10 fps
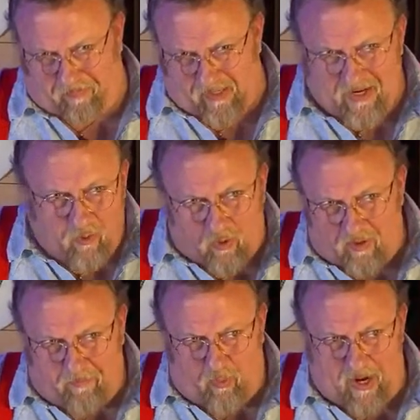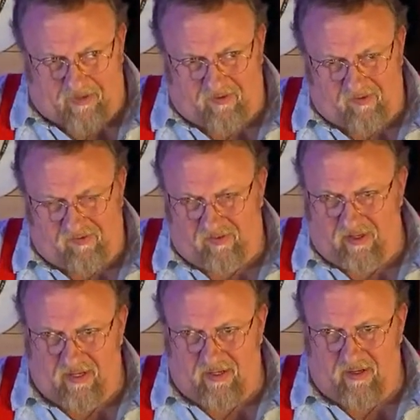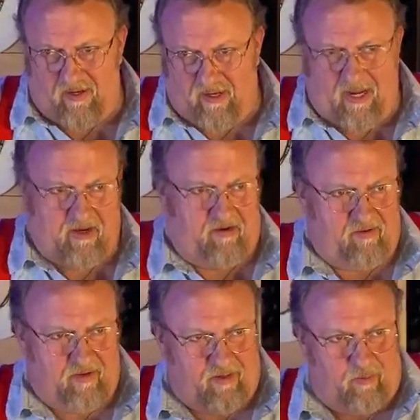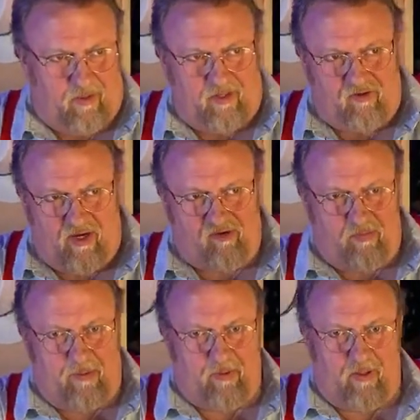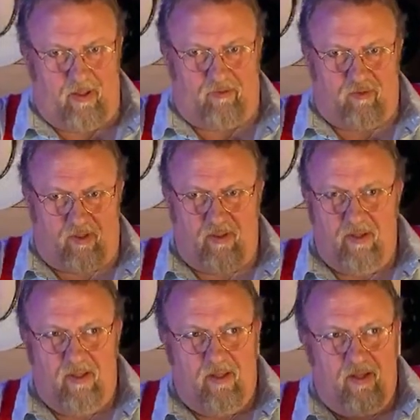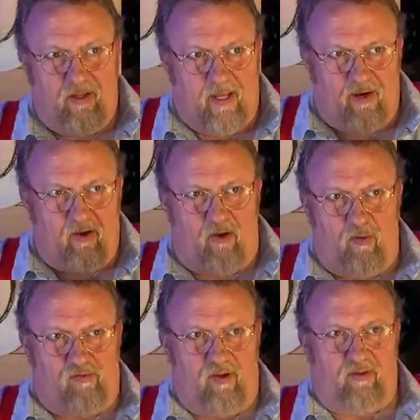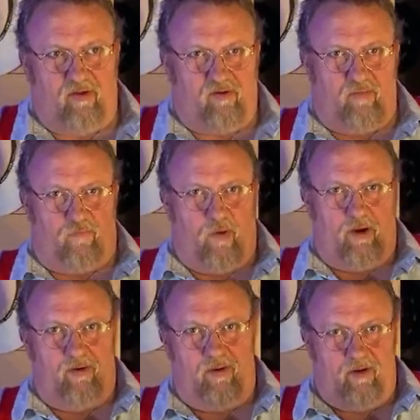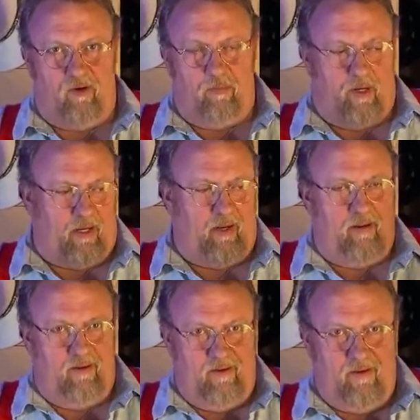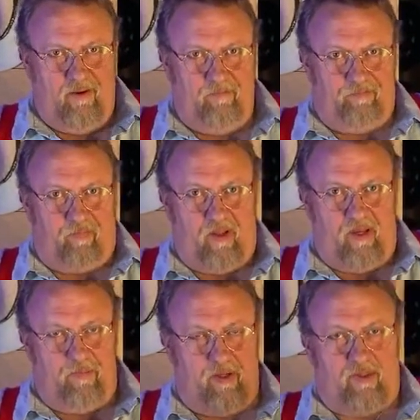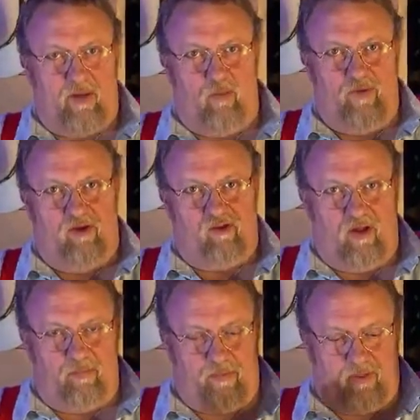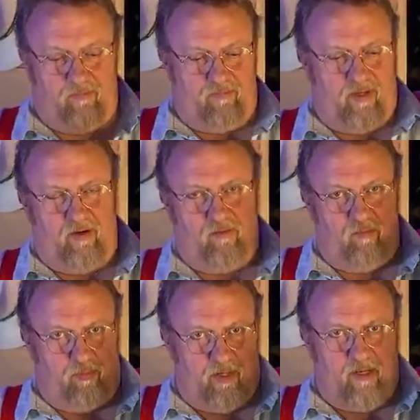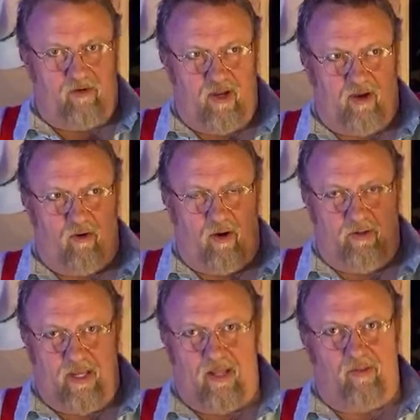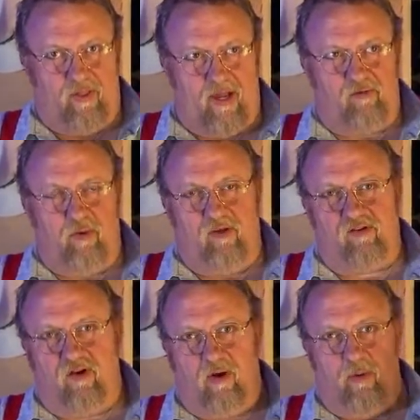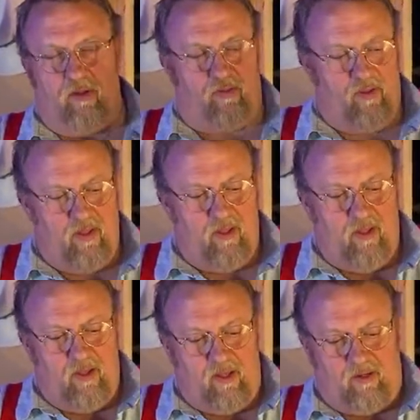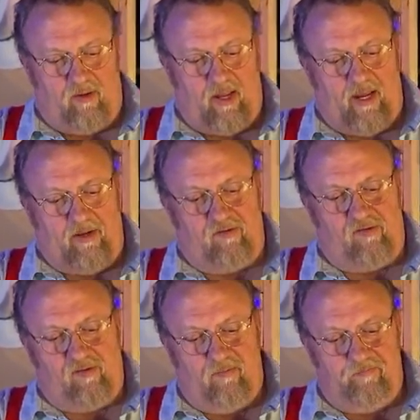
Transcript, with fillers: in order to practice. And I hate it. I don't like teaching people on electric. Get an acoustic that's your friend and your buddy. And you pick that Ovation up and you and you and you tinker on that. That's what you start with. It adds